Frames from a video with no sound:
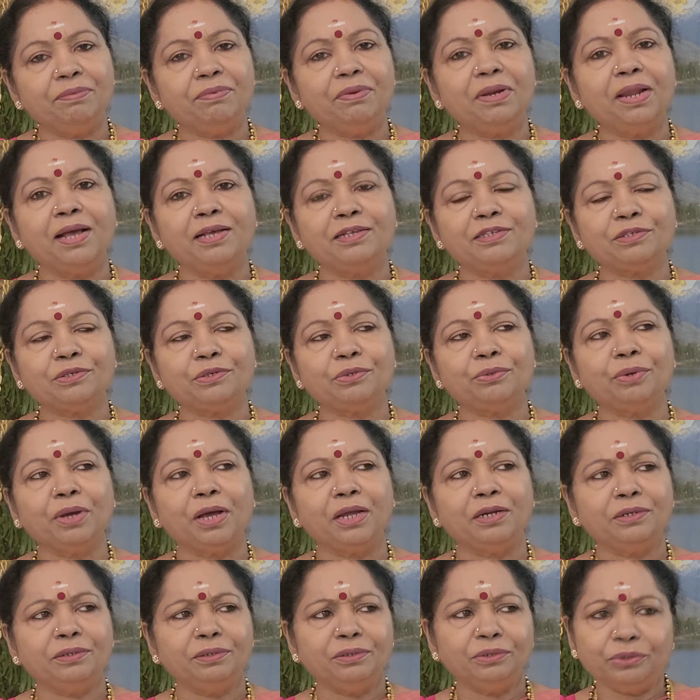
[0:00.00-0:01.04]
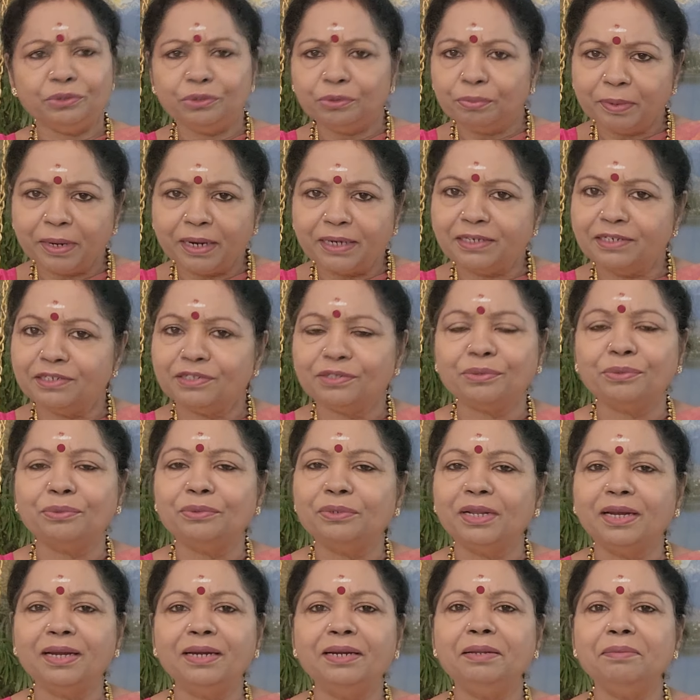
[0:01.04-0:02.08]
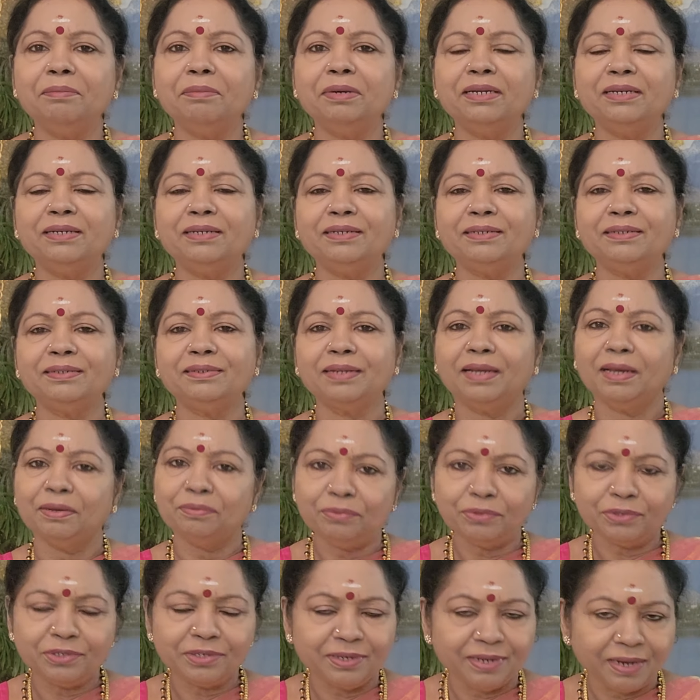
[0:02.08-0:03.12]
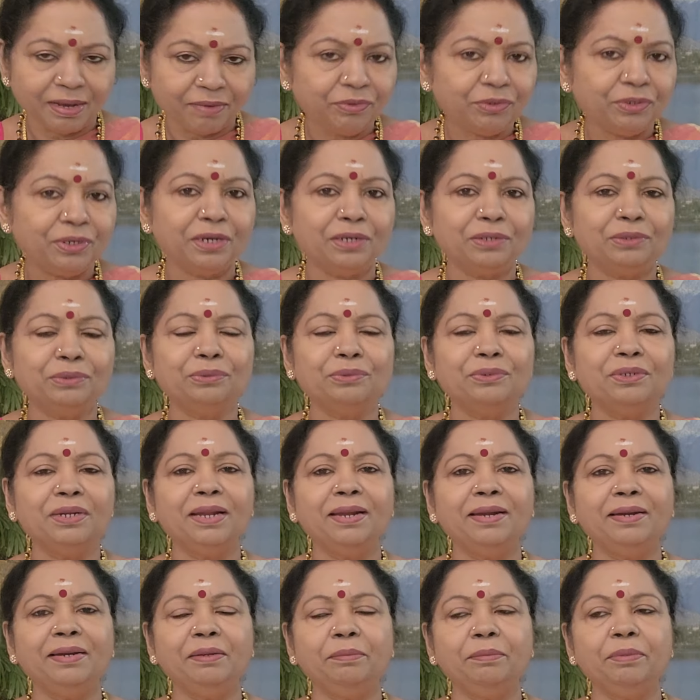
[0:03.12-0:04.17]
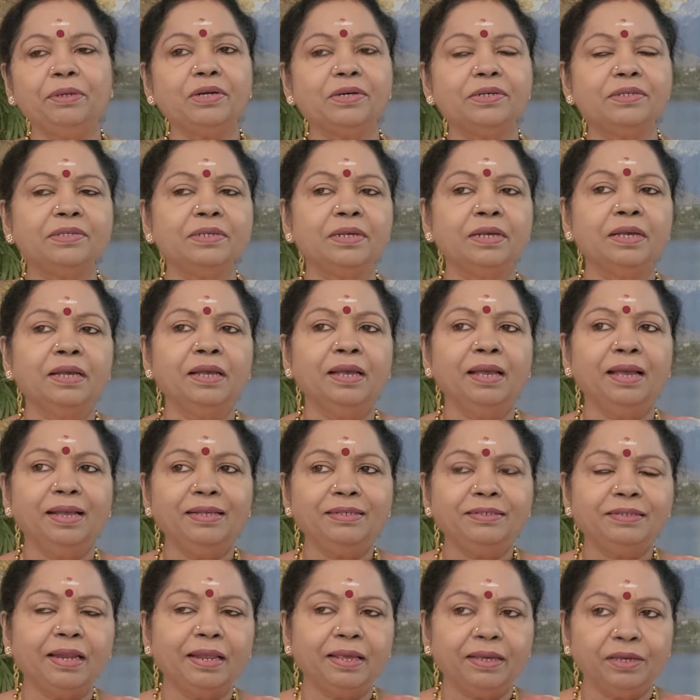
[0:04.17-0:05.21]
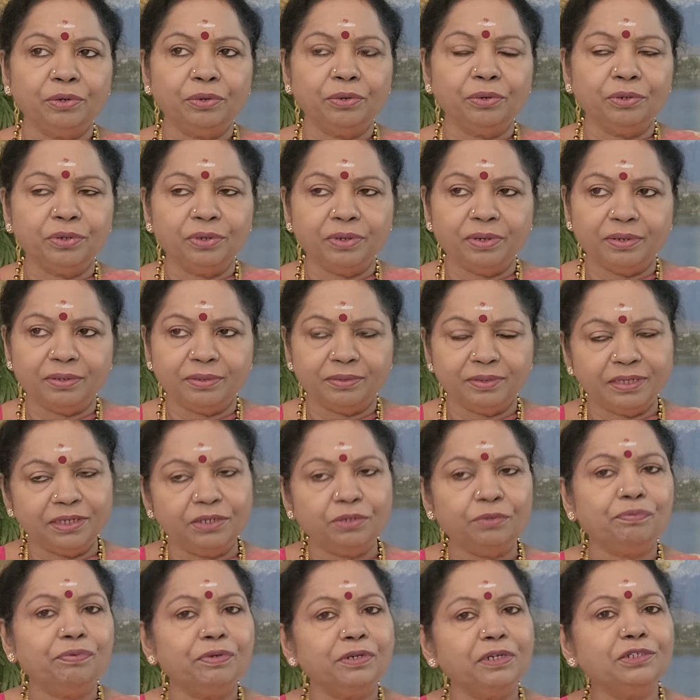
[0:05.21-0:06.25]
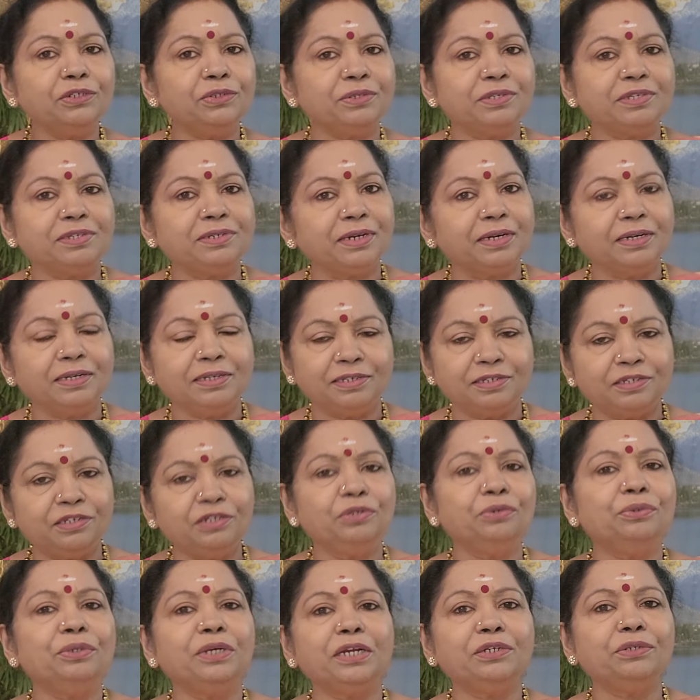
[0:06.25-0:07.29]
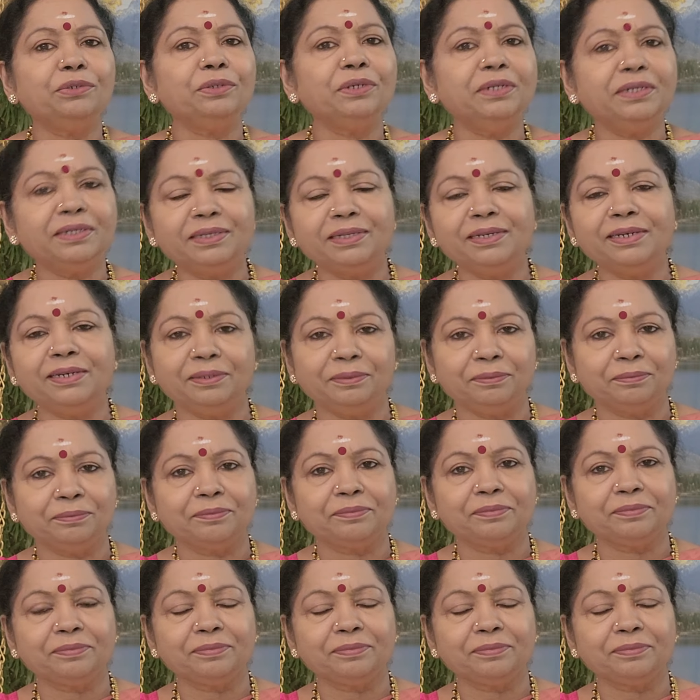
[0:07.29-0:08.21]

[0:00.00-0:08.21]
will ask you, do you practice Kundalini meditation? Have you done Kundalini? Because it's like, you know, did you finish your studies? Did you get your degree?